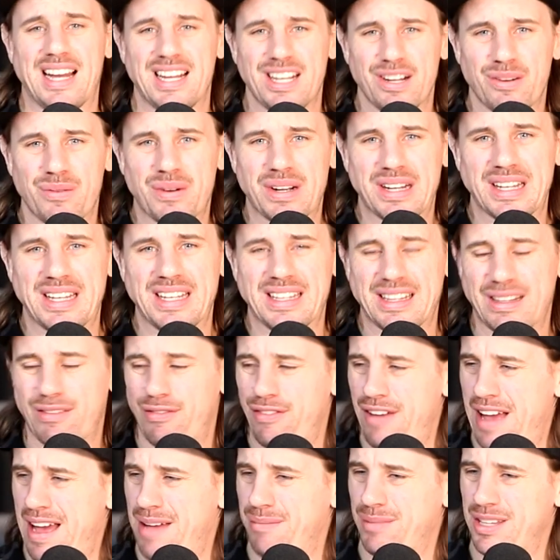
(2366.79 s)
I don't want to get the
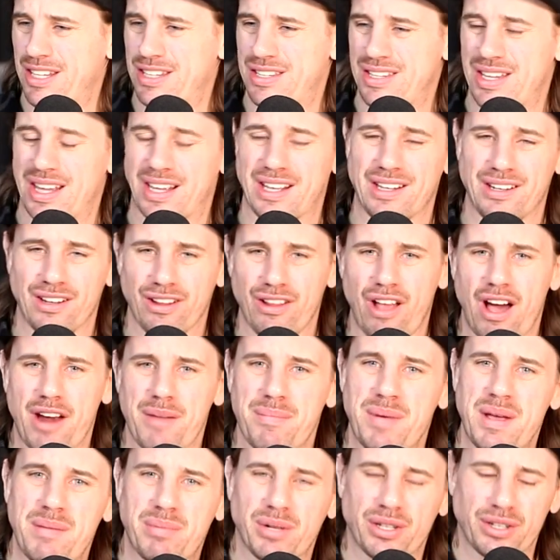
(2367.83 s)
family sick. And a lot
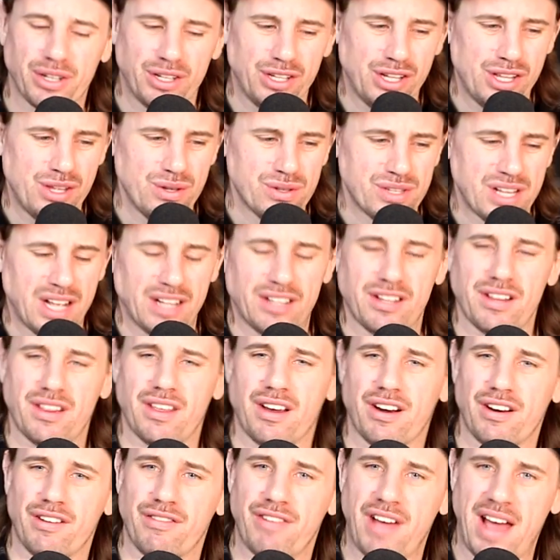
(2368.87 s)
of people are going to use that to
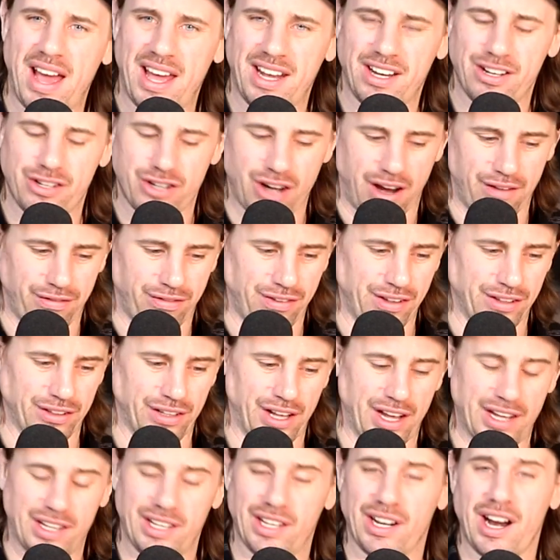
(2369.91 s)
their advantage, I feel
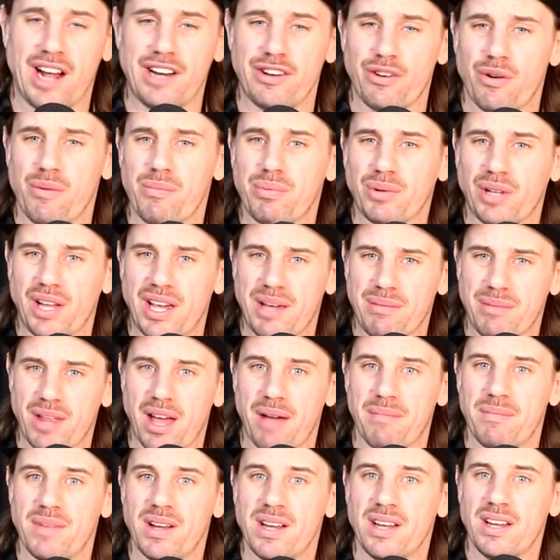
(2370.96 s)
like. And I don't blame
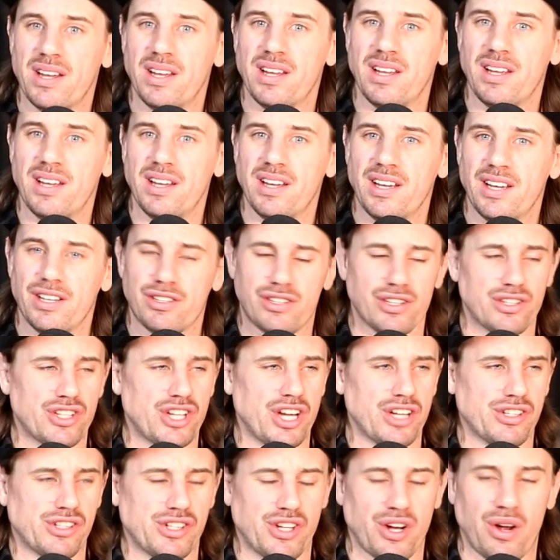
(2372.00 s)
them. It's a
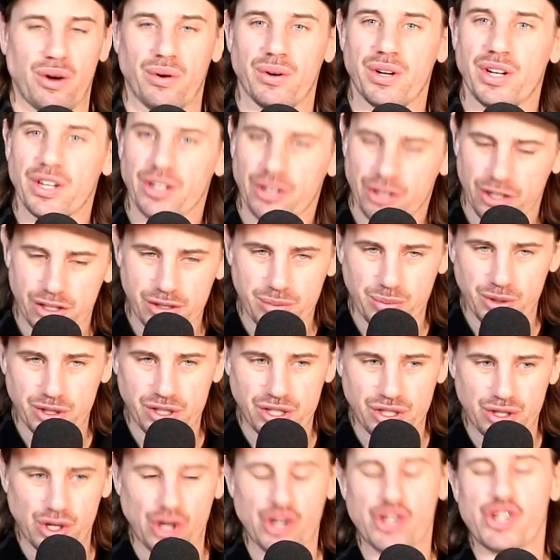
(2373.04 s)
shit show.
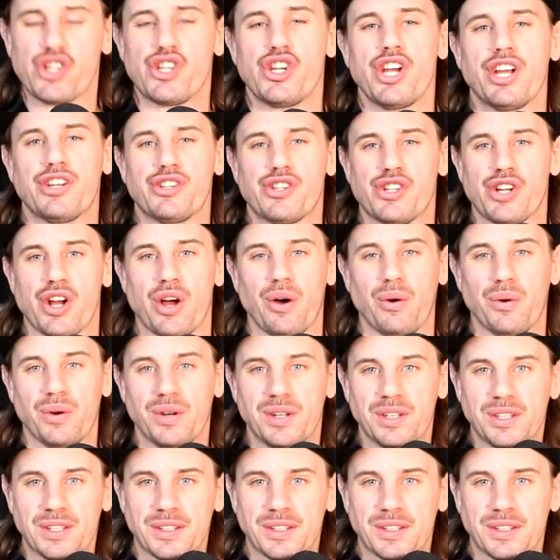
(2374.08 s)
Christmas is a shit show.